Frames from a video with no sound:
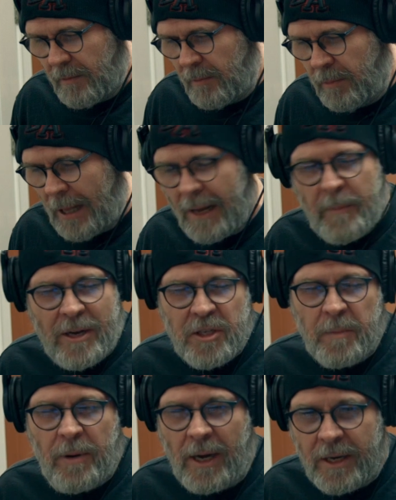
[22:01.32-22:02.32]

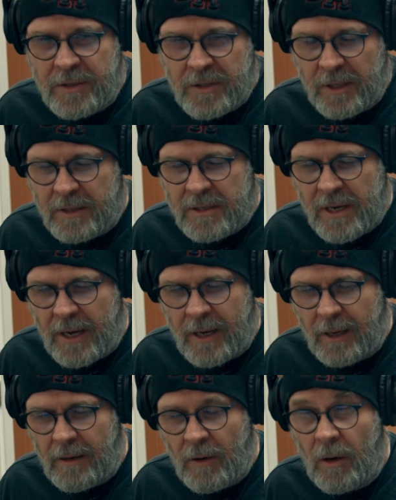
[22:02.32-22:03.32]
Blackmagic Pocket
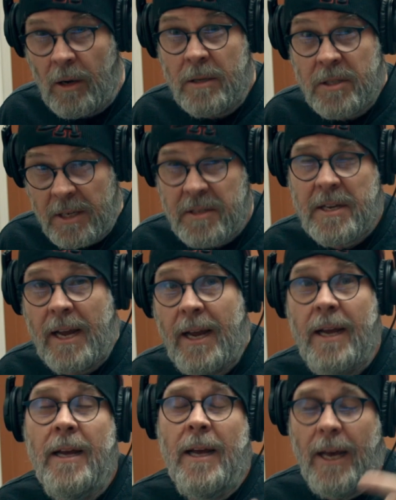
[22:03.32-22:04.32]
6K or a
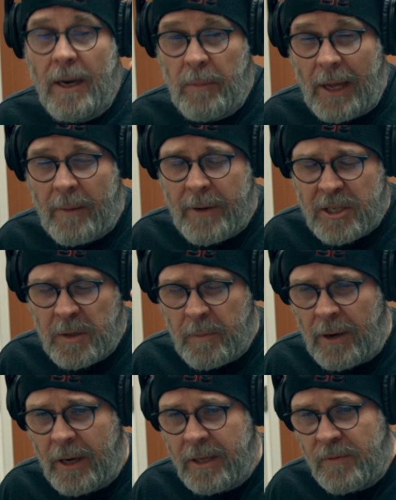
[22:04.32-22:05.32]
6K and a Blackmagic
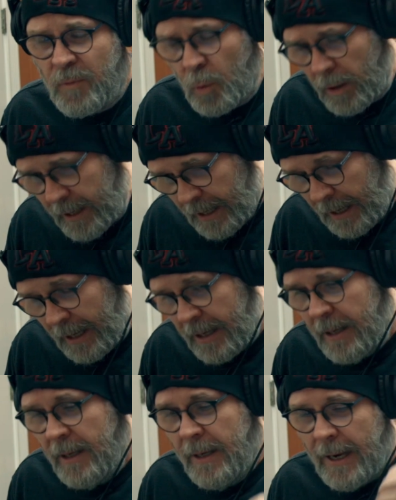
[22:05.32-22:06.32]
Pocket 4K
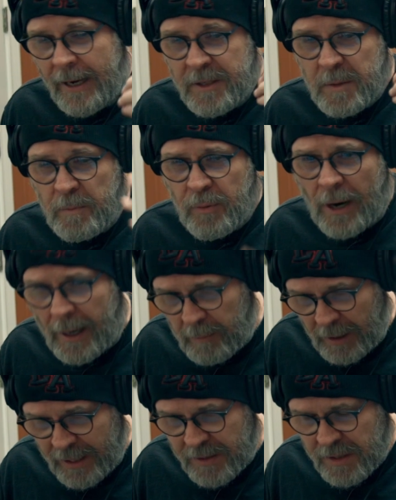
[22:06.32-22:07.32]
and some prime
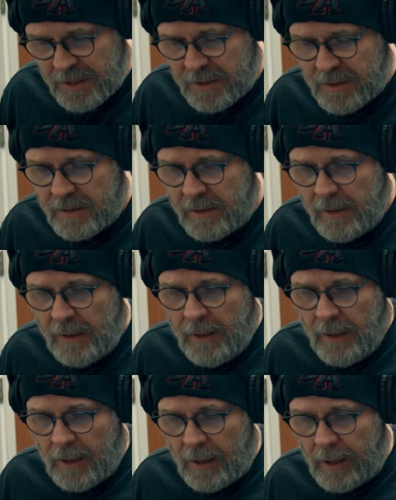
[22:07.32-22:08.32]
lenses.
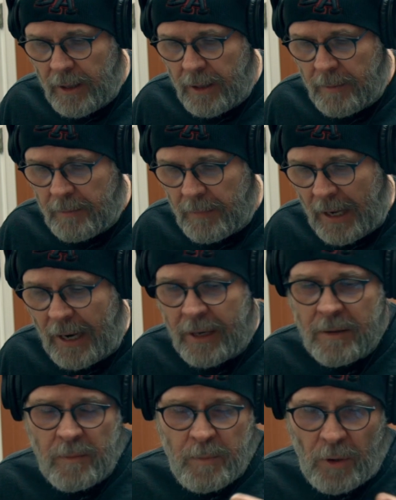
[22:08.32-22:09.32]

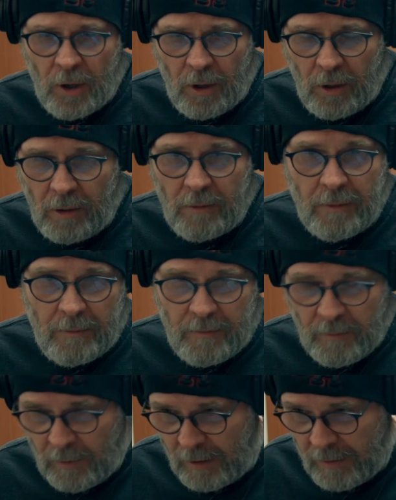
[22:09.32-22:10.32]
And Paul,
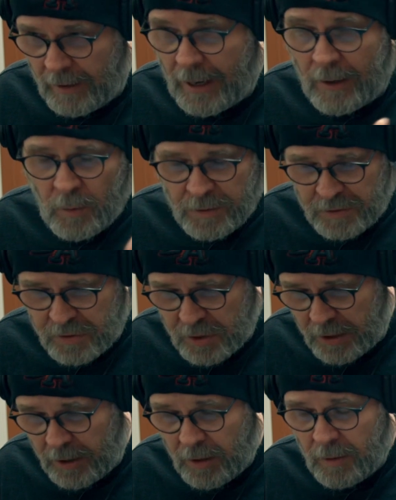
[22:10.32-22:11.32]
the guy who owned the
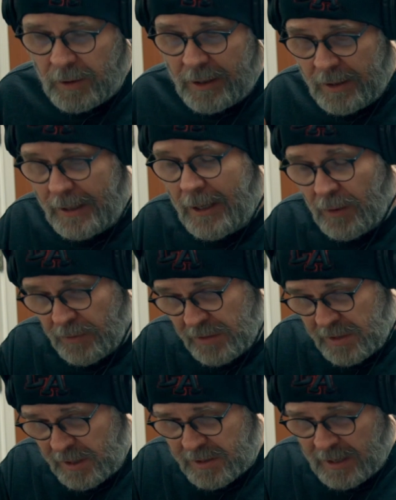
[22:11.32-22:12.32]
studio, he owned the
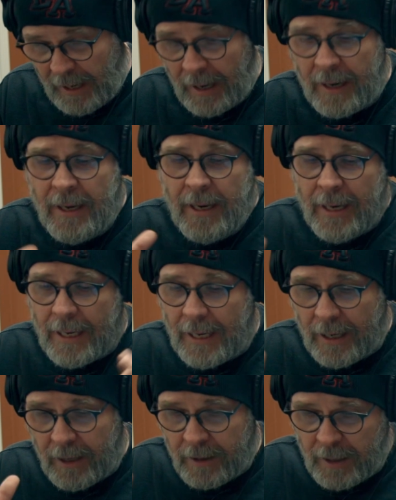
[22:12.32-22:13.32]
6K. He
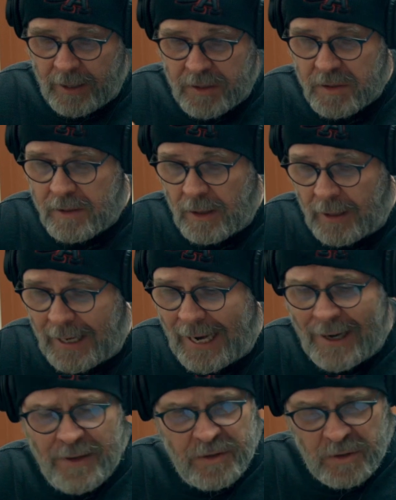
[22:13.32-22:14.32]
had a nice
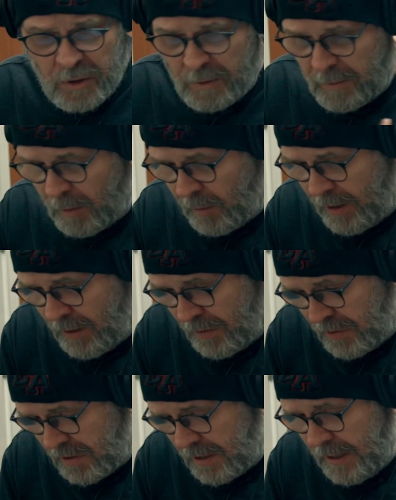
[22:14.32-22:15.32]
Canon zoom that we
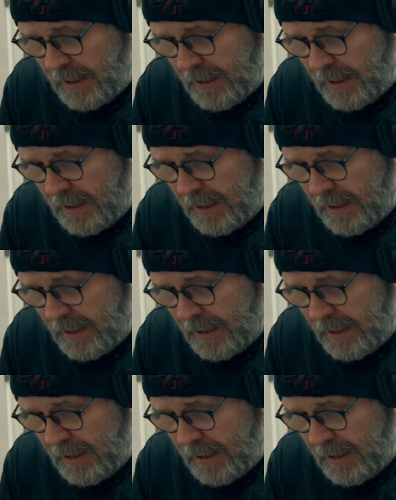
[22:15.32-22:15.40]
used.